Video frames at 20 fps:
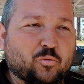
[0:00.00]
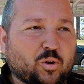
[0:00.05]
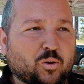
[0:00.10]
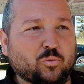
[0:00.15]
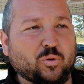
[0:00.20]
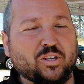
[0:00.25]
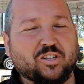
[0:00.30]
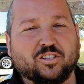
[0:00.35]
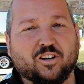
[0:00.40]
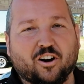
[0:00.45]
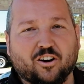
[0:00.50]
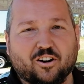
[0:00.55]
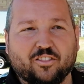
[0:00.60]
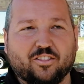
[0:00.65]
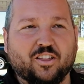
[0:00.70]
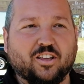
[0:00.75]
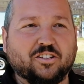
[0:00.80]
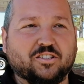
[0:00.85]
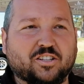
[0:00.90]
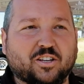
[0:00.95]
when we started
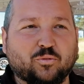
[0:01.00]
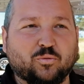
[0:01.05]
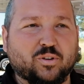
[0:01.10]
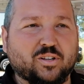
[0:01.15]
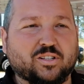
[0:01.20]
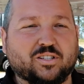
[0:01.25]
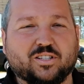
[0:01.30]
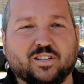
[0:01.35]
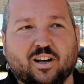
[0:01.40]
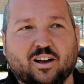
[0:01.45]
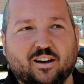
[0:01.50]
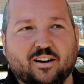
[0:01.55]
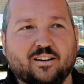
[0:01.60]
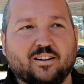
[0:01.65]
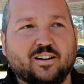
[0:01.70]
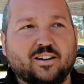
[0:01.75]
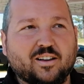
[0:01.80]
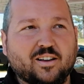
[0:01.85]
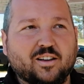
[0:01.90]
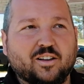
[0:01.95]
this, it was
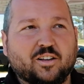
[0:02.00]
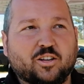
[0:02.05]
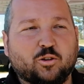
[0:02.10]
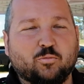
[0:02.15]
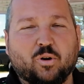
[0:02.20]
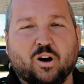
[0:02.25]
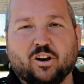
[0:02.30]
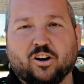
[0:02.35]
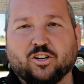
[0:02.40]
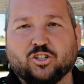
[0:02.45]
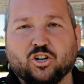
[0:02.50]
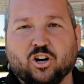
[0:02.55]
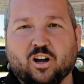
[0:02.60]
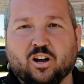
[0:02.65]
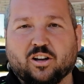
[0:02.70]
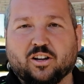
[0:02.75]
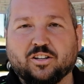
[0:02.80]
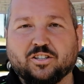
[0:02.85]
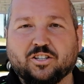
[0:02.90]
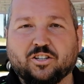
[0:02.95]
you bought a
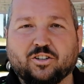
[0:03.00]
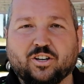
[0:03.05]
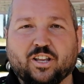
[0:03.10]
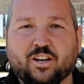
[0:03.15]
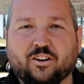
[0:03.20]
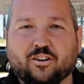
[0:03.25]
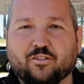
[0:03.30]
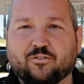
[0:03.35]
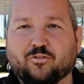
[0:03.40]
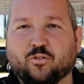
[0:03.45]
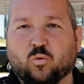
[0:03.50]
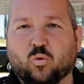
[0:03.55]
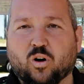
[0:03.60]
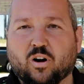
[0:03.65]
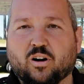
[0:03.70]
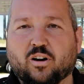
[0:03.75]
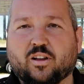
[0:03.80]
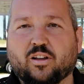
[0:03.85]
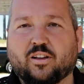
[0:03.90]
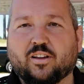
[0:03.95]
truck because you needed it for
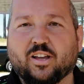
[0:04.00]
work,